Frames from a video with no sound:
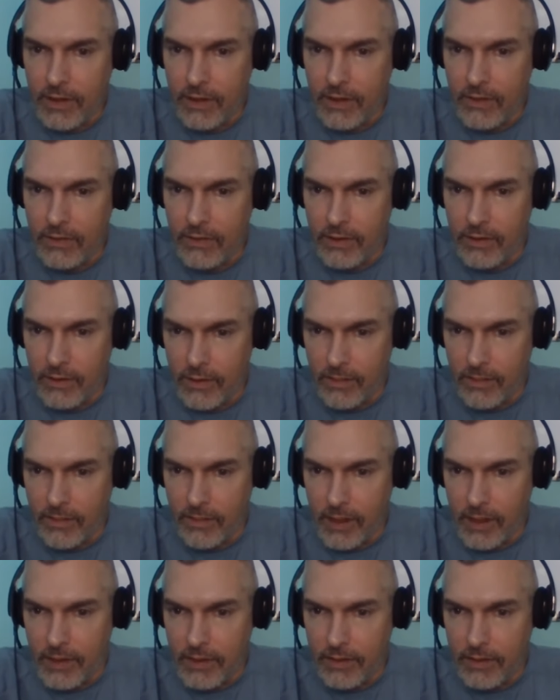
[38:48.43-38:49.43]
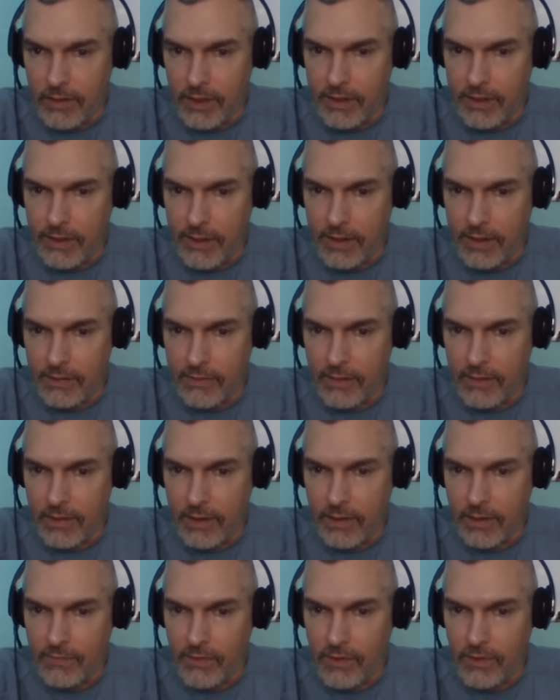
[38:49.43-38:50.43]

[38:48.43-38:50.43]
I only learn by doing things and have